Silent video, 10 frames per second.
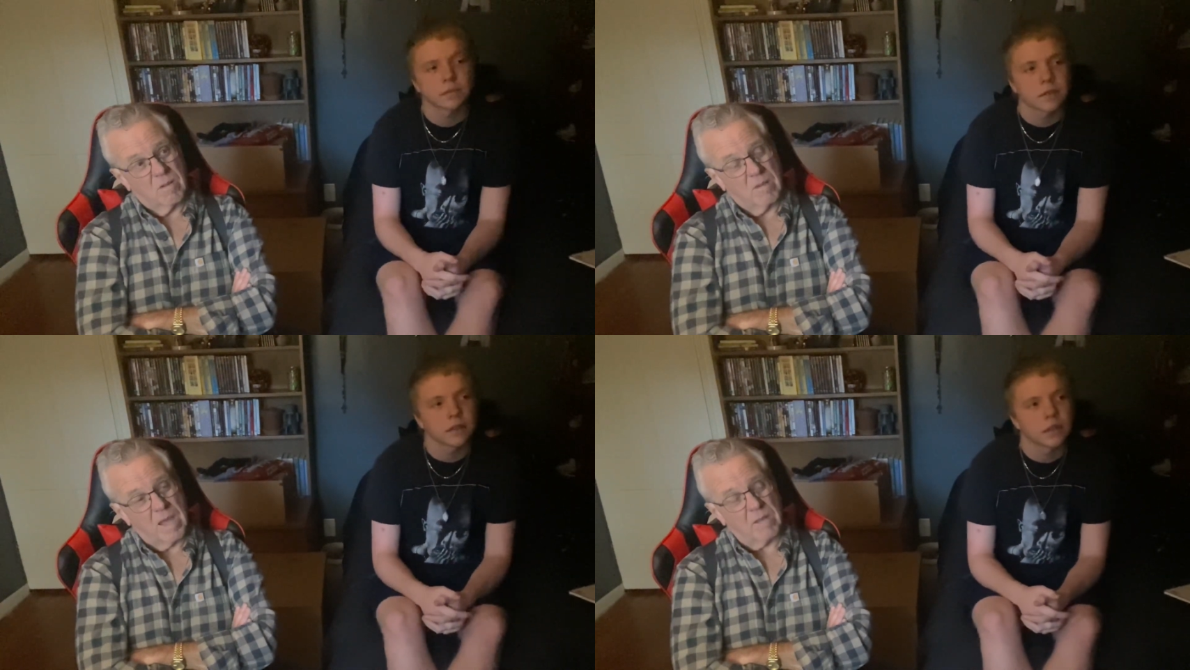
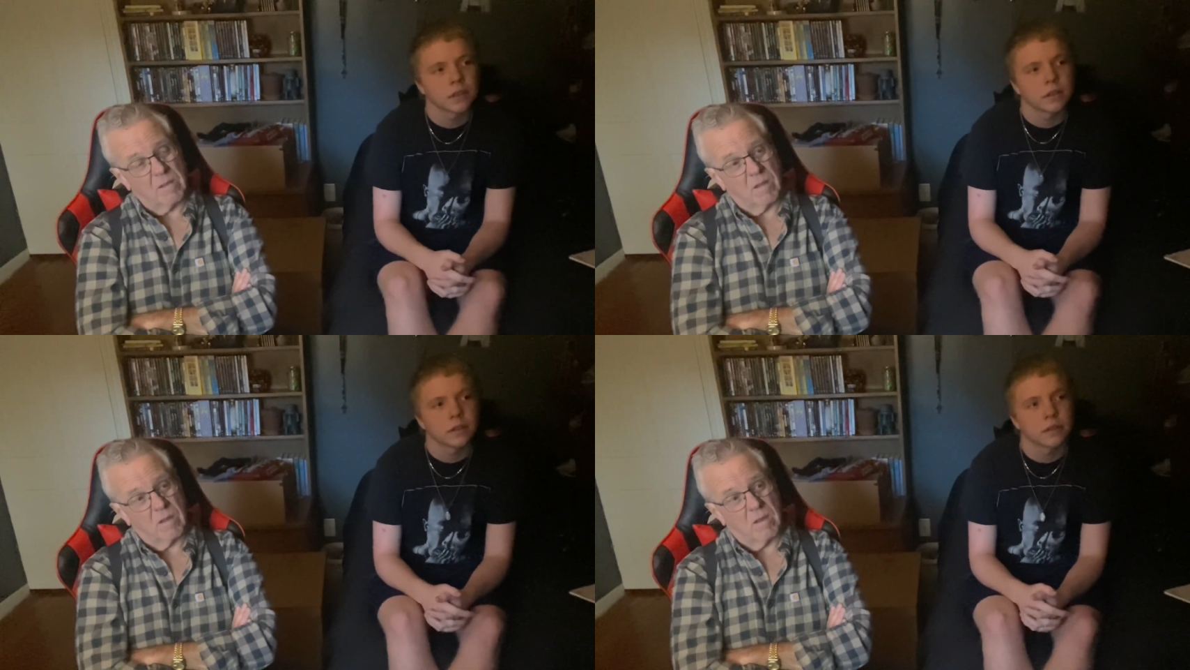Speaker 1: That
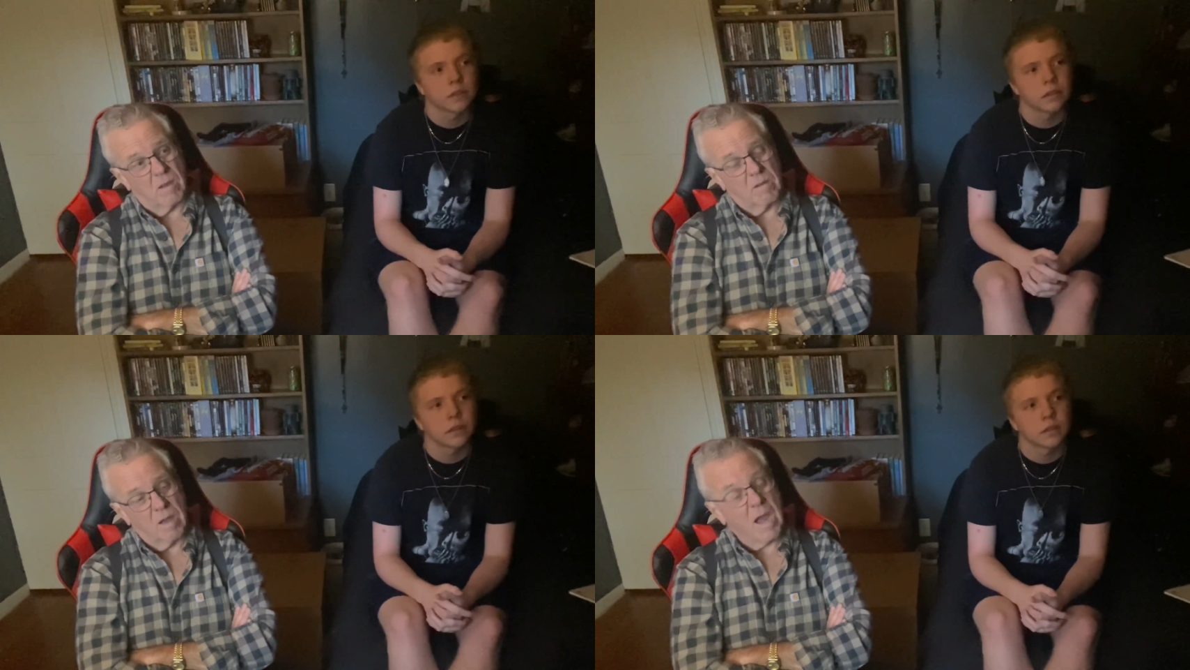uh,
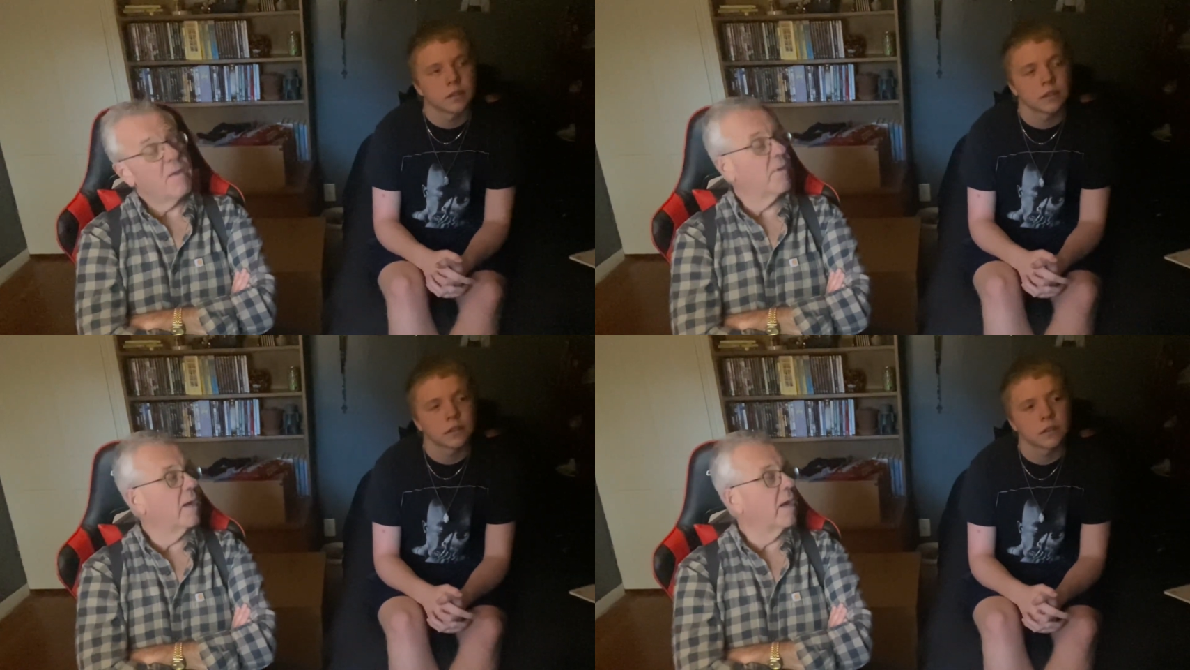I
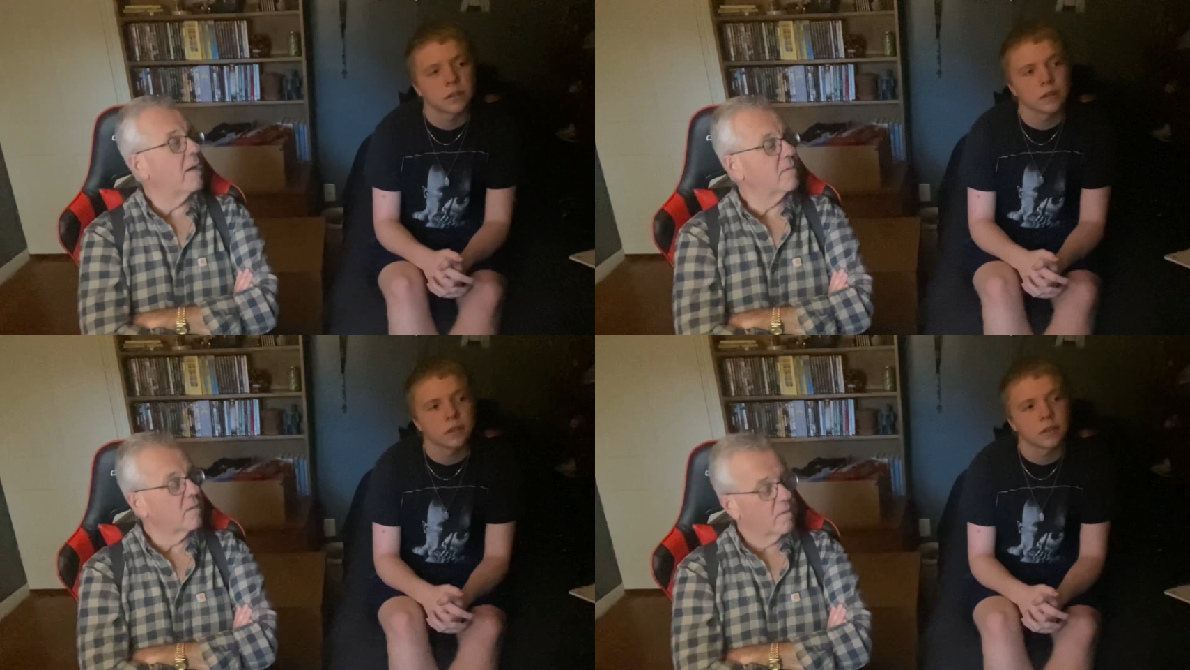think I
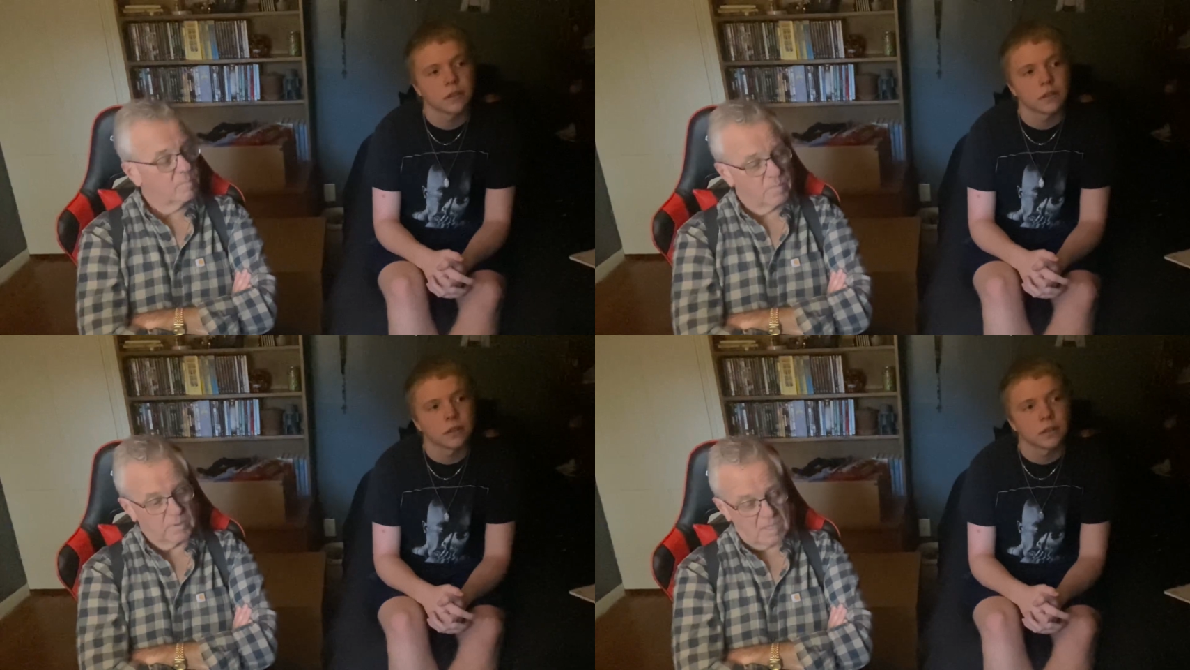was gonna
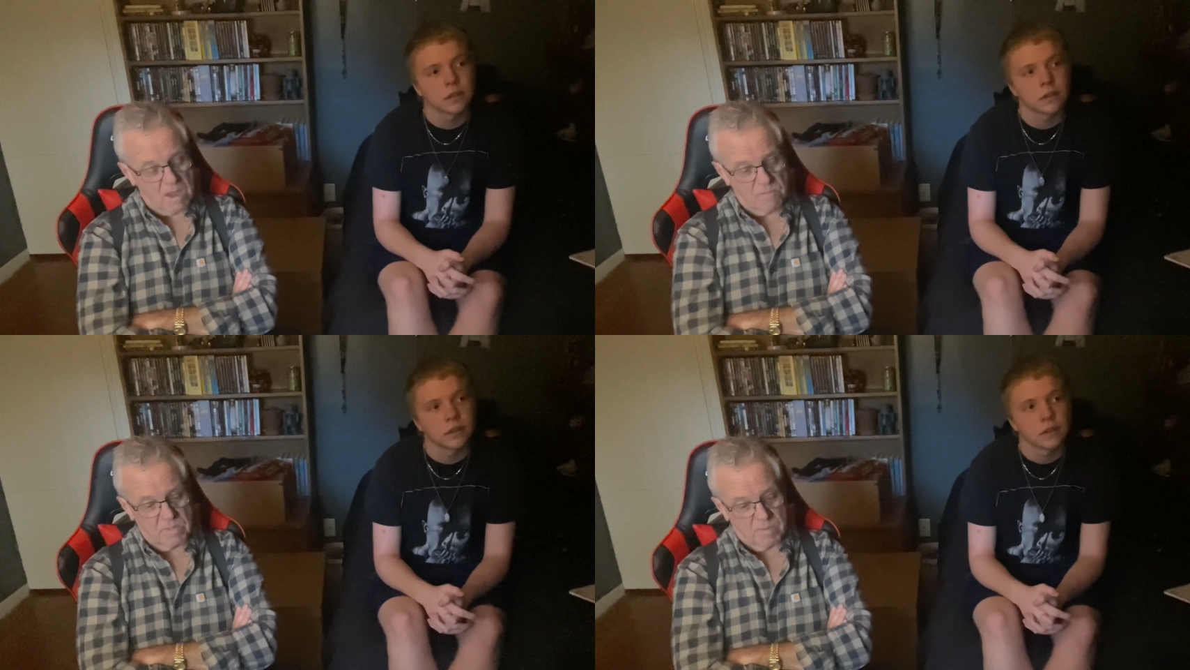put that
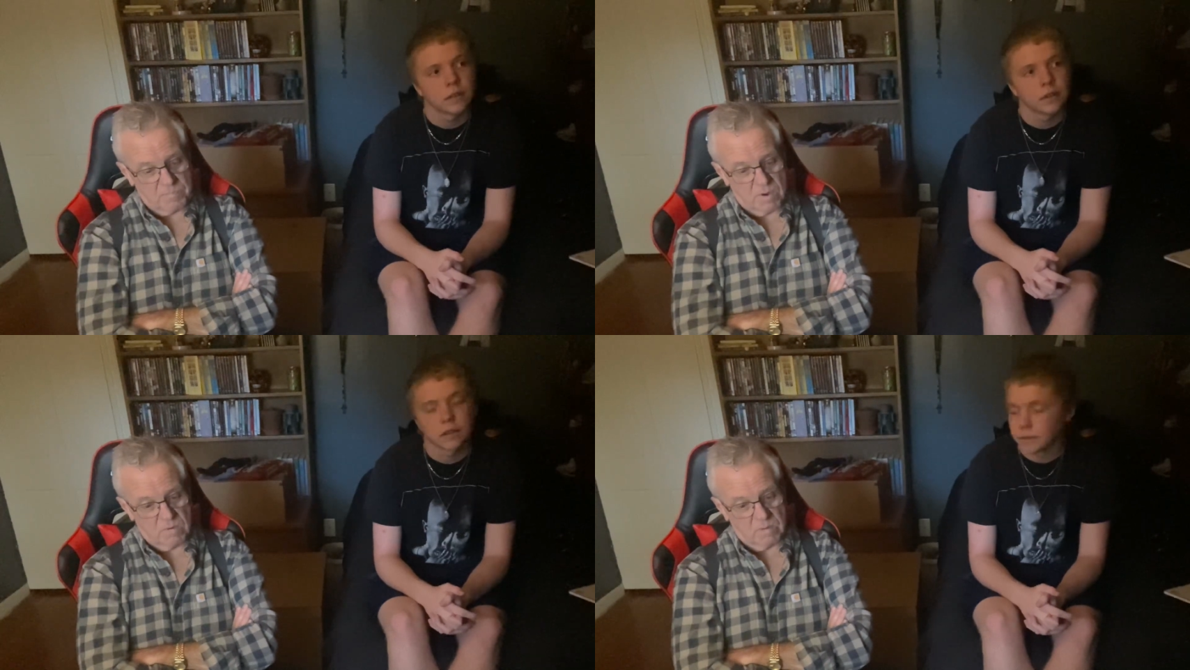one up
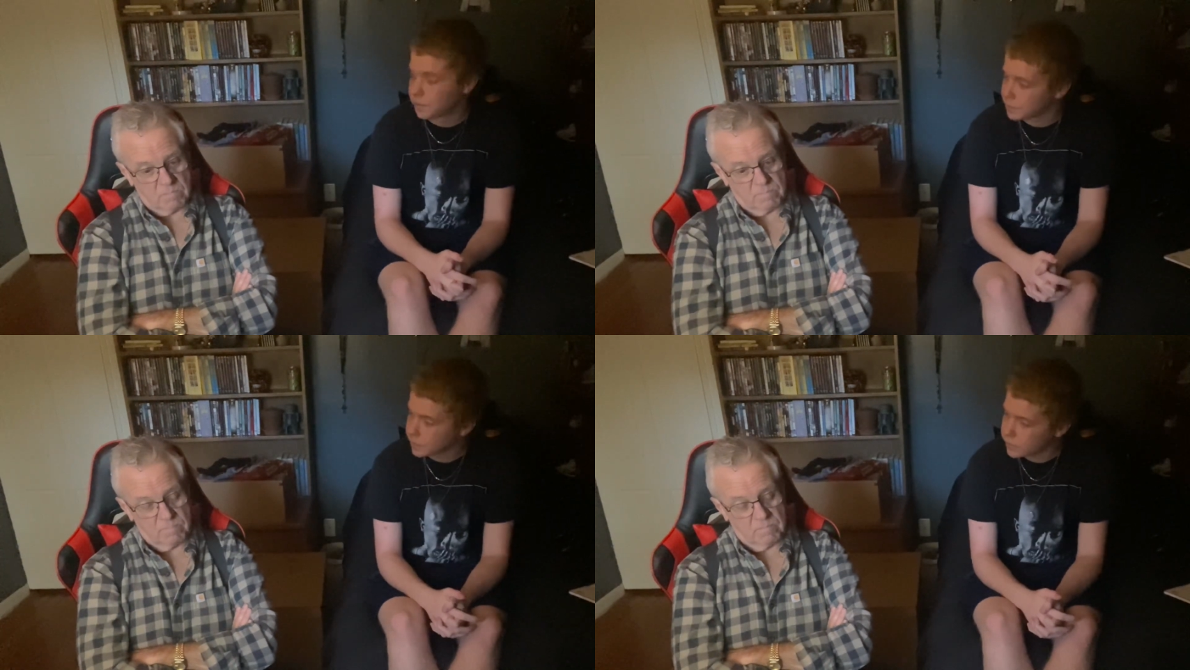there with a,
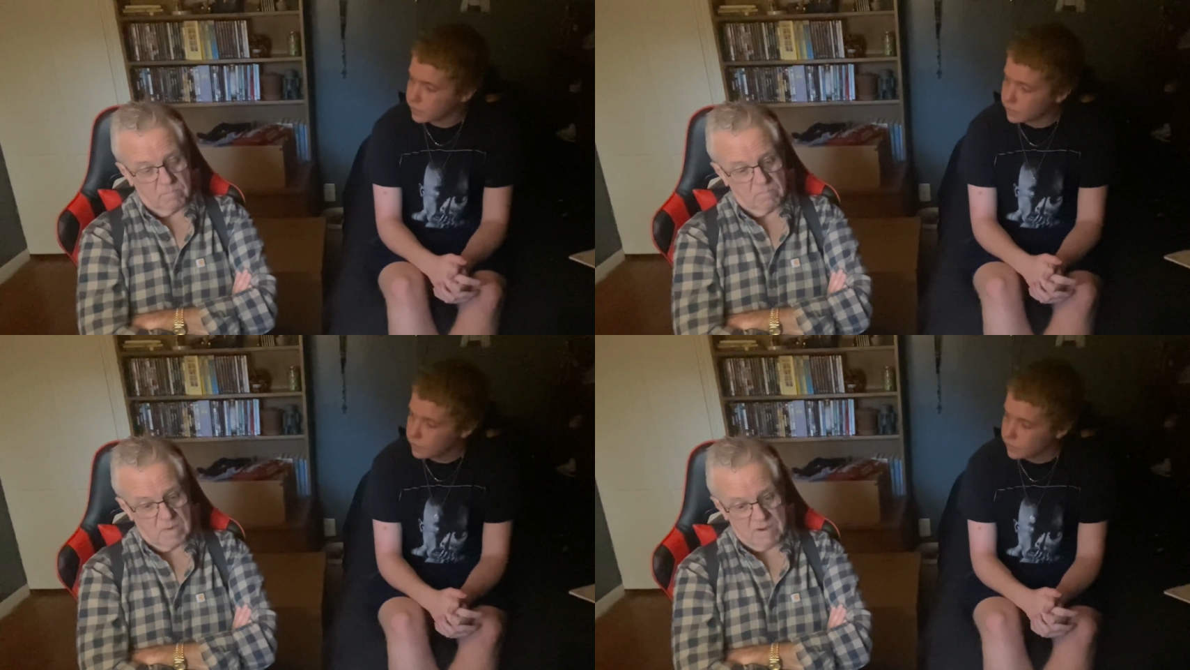
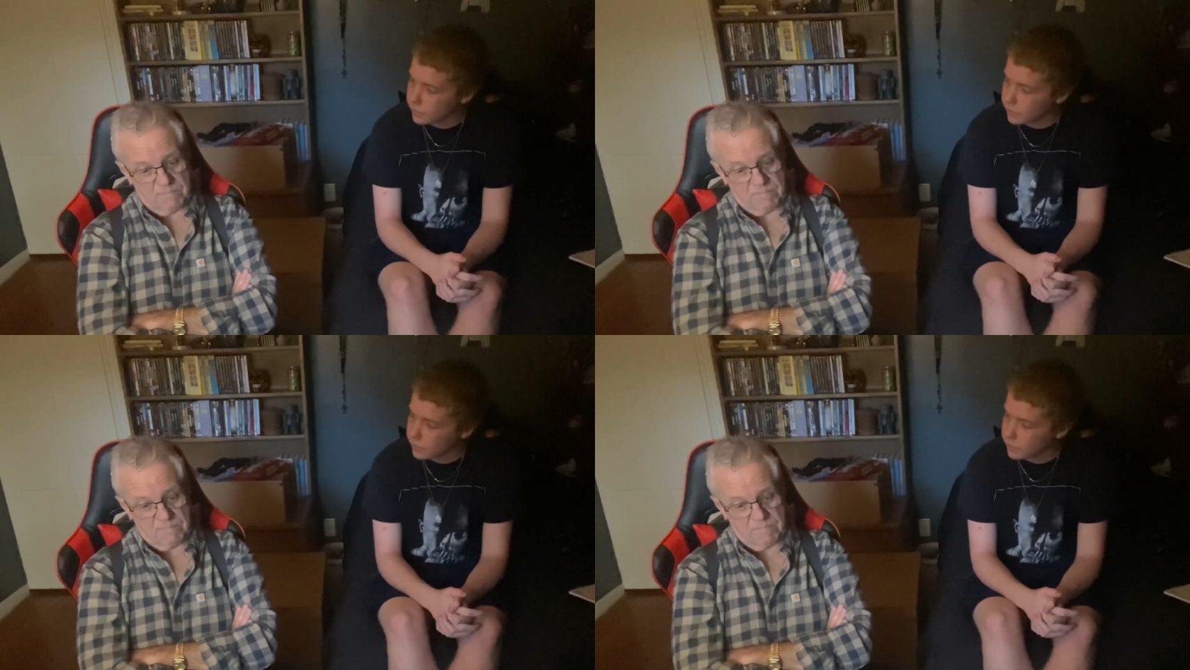my